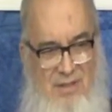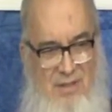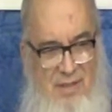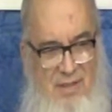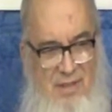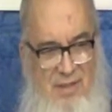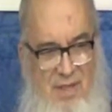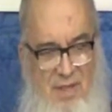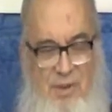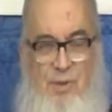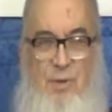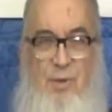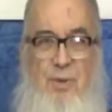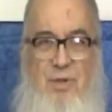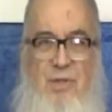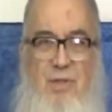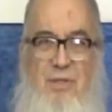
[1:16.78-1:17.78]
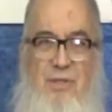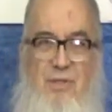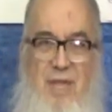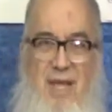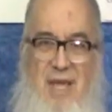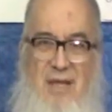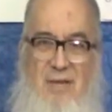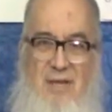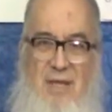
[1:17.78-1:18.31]
And it wasn't
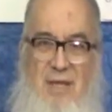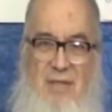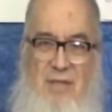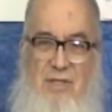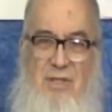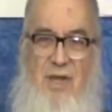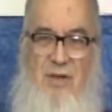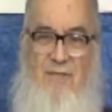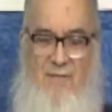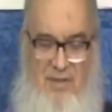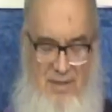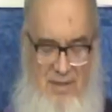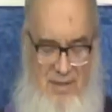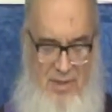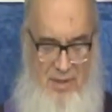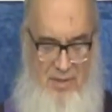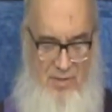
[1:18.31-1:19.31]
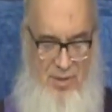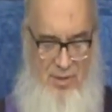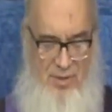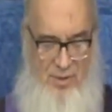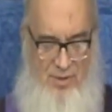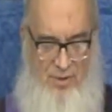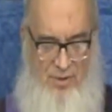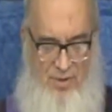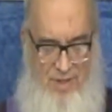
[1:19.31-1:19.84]
until 30 years later they
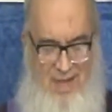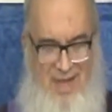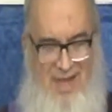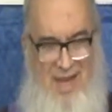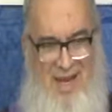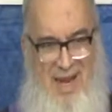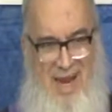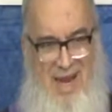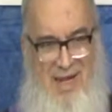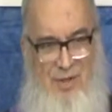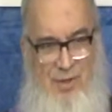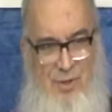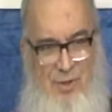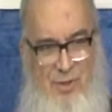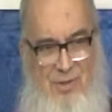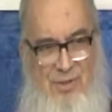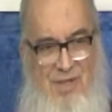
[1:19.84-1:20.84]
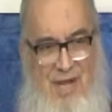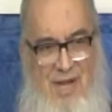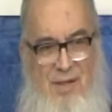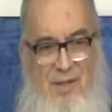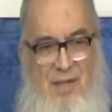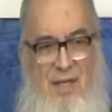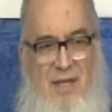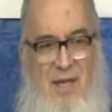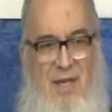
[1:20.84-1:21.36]
discovered it here on Earth.
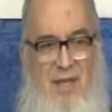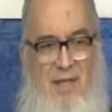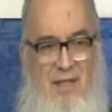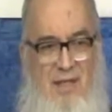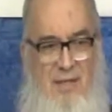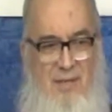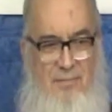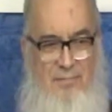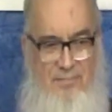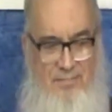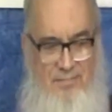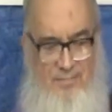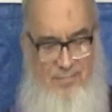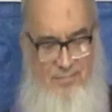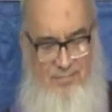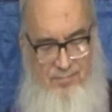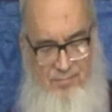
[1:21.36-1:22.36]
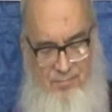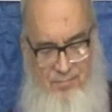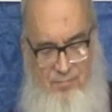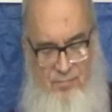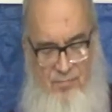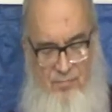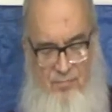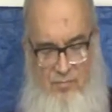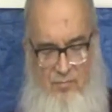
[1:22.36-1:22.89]
And it turns out that
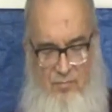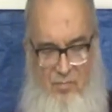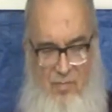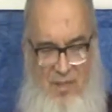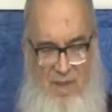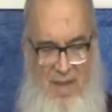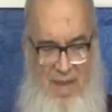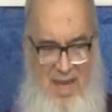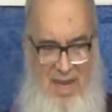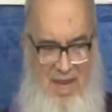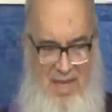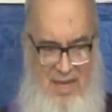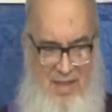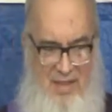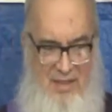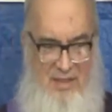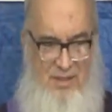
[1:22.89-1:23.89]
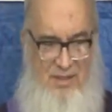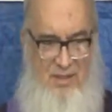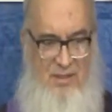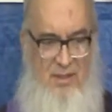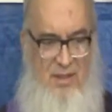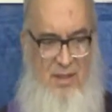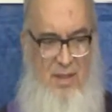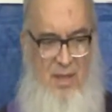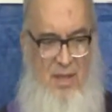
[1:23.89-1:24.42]
helium
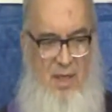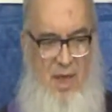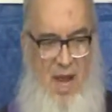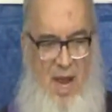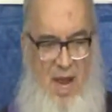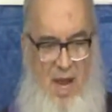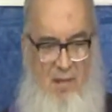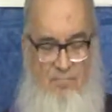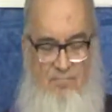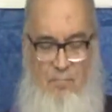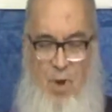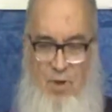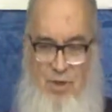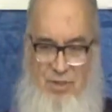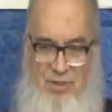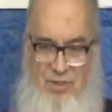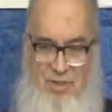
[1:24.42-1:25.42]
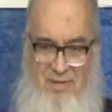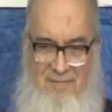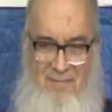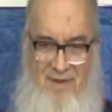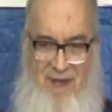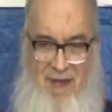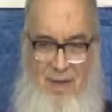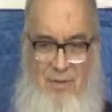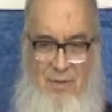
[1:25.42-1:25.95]
is
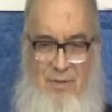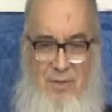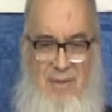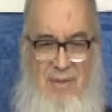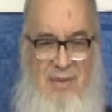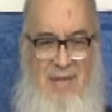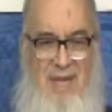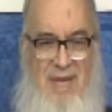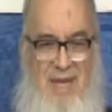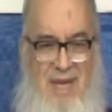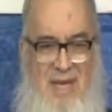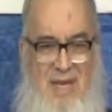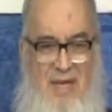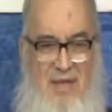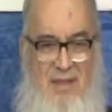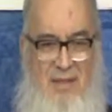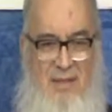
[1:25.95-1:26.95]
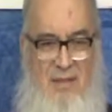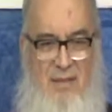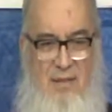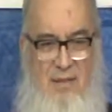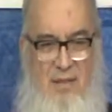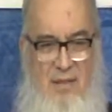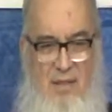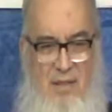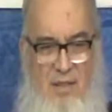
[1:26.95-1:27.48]
mostly found
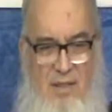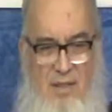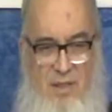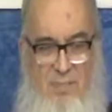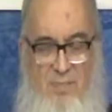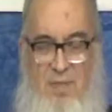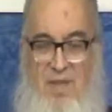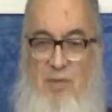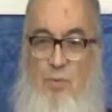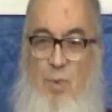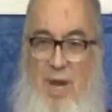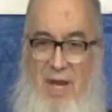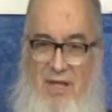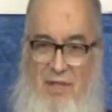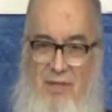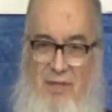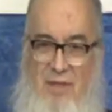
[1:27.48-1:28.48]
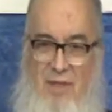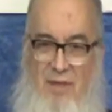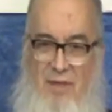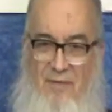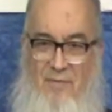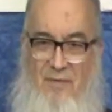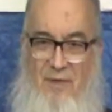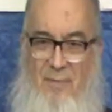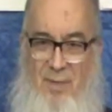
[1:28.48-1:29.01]
in the
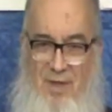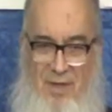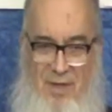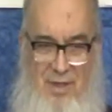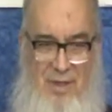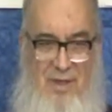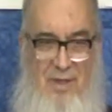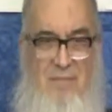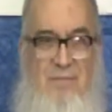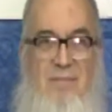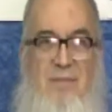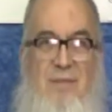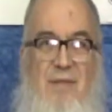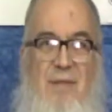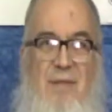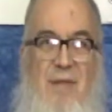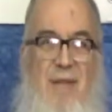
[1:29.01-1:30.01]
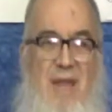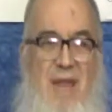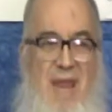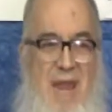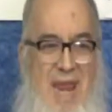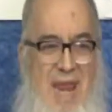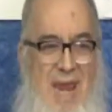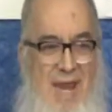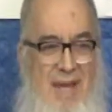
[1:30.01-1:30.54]
Midwest of
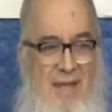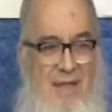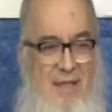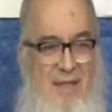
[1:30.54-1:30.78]
America